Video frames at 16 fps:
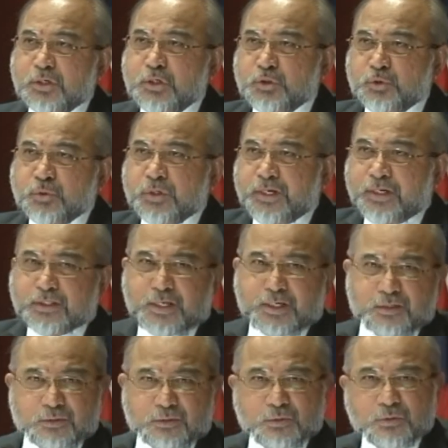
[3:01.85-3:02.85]
ensuring
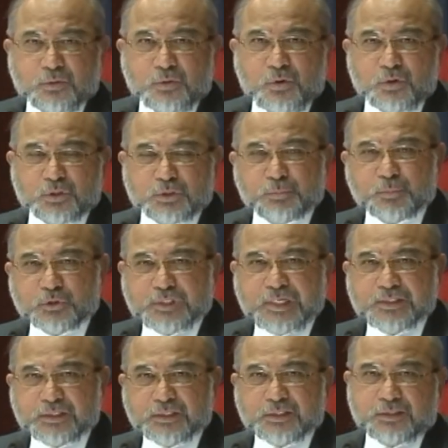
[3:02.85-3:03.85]
that all the
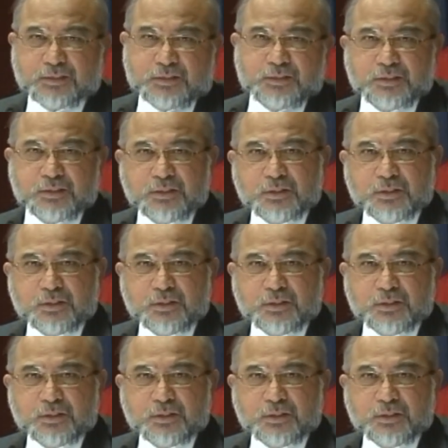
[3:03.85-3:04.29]
processes,